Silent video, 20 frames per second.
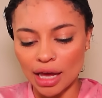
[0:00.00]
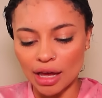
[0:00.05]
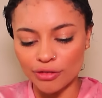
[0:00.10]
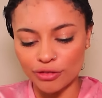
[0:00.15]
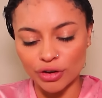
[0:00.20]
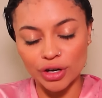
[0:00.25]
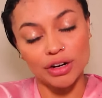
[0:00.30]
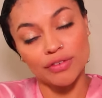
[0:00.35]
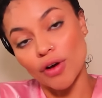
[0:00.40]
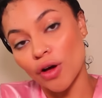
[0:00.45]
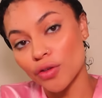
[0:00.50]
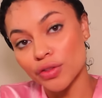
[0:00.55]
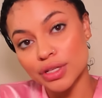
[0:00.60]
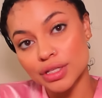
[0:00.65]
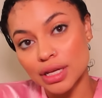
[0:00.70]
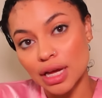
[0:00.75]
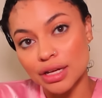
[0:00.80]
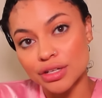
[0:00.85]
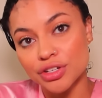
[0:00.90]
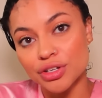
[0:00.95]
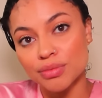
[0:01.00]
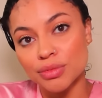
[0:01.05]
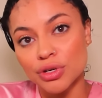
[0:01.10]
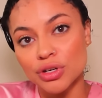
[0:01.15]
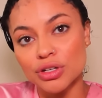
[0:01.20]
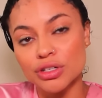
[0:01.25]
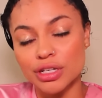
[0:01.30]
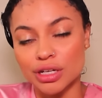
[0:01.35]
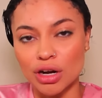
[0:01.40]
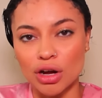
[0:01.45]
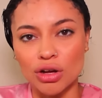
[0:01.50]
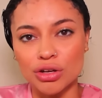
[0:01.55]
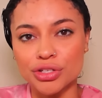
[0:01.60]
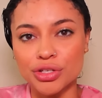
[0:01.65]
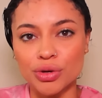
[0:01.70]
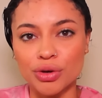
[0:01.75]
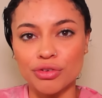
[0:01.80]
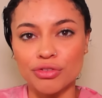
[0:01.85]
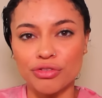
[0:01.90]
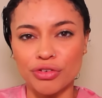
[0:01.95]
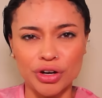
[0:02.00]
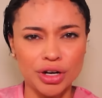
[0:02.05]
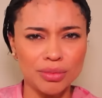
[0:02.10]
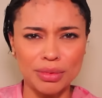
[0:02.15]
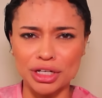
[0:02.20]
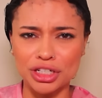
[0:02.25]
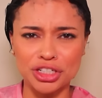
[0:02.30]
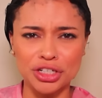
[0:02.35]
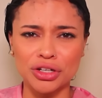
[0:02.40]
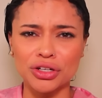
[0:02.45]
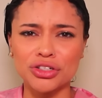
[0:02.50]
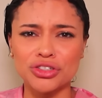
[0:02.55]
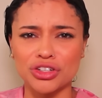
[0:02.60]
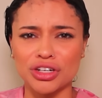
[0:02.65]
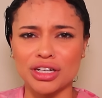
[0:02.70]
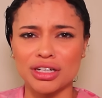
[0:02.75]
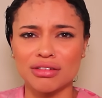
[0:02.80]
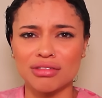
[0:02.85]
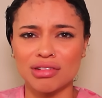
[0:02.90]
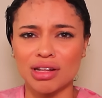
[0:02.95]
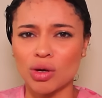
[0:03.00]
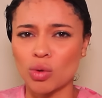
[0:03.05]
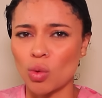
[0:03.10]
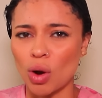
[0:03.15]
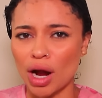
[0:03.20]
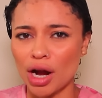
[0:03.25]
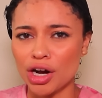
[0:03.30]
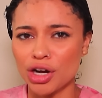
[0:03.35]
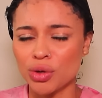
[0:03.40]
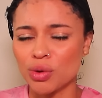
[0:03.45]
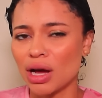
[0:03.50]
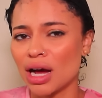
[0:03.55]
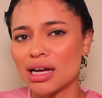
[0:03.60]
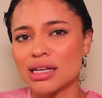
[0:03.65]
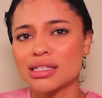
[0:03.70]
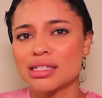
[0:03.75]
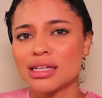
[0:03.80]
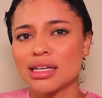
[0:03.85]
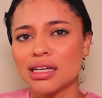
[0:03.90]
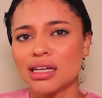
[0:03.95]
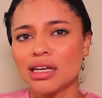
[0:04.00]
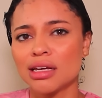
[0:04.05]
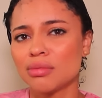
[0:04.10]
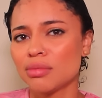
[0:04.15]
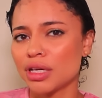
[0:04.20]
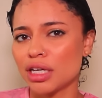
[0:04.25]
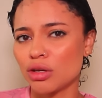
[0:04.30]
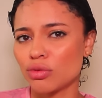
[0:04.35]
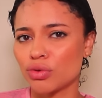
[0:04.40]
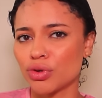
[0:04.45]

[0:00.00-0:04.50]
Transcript: in front of all these customers and also in front of my children? Like, why are you cussing and being